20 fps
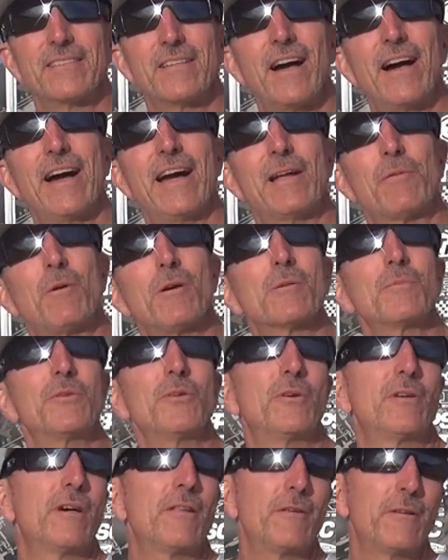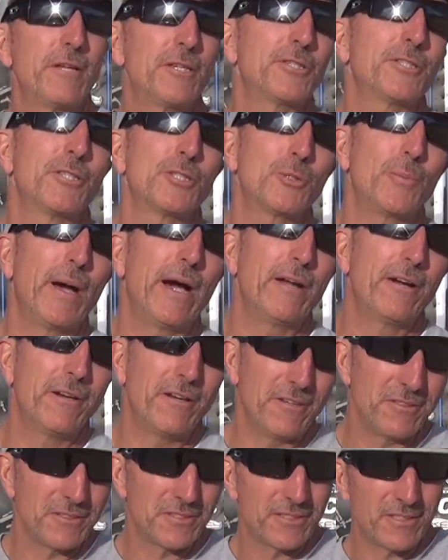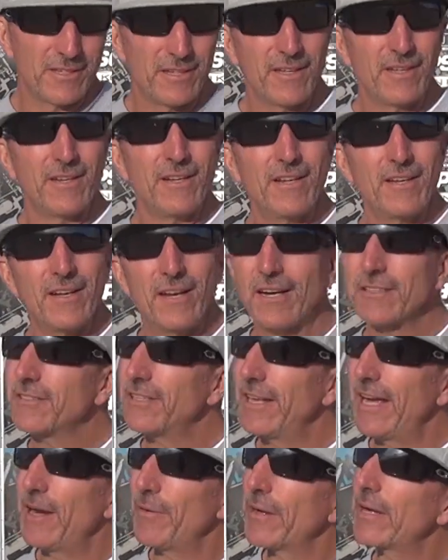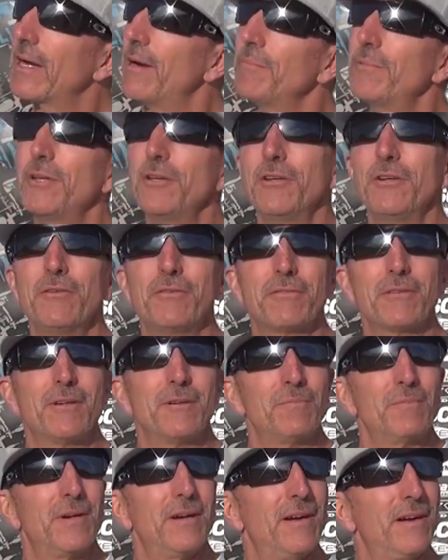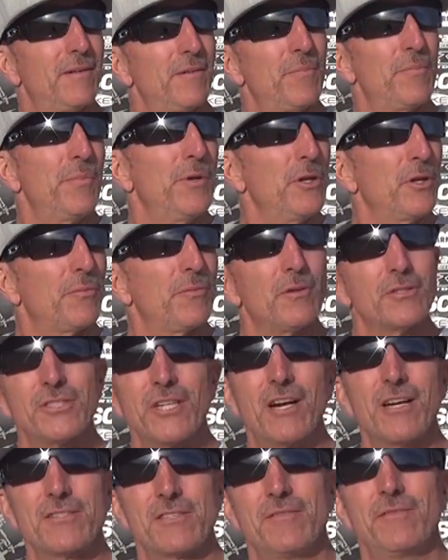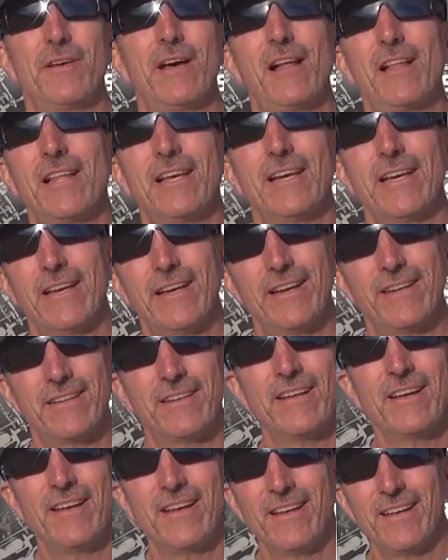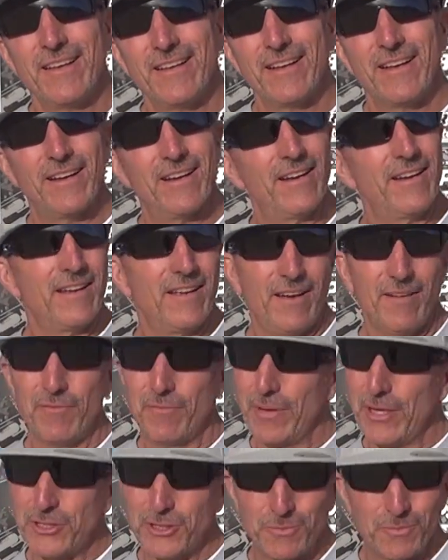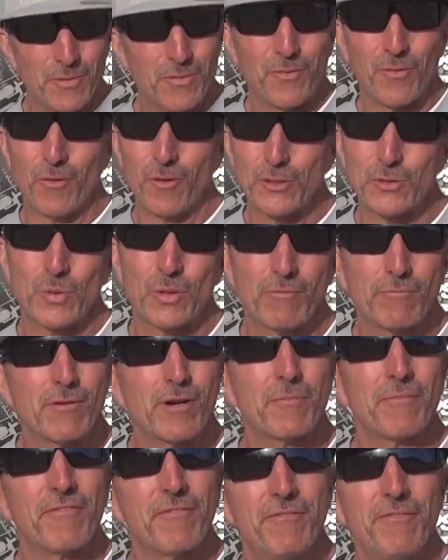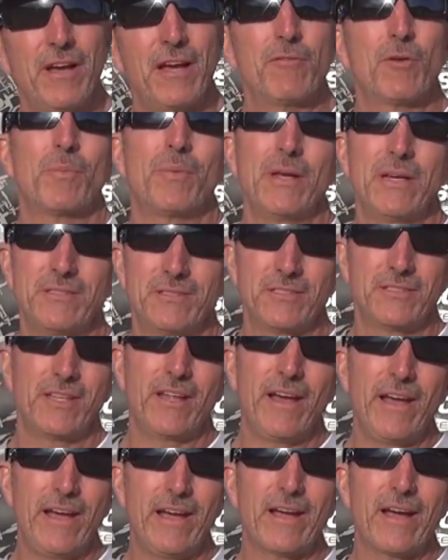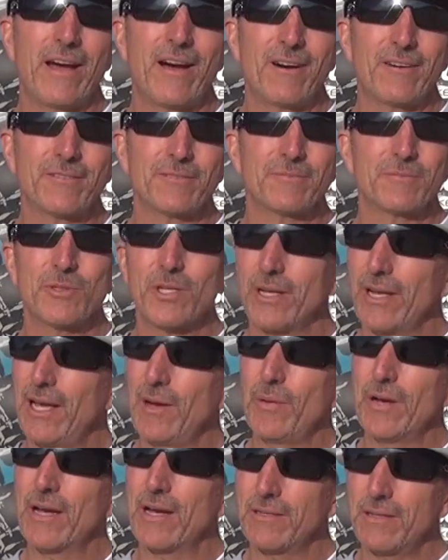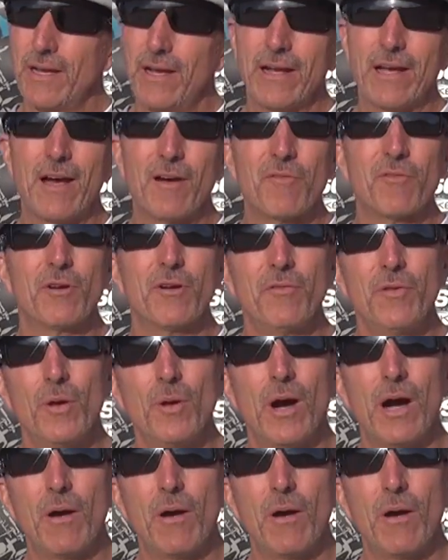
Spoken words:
Hi, and welcome to another edition of Spyder News. Today we come to you from beautiful Johnson Valley again. I've mentioned before it's one of my favorite places to hang out, and today we got to hang out for a few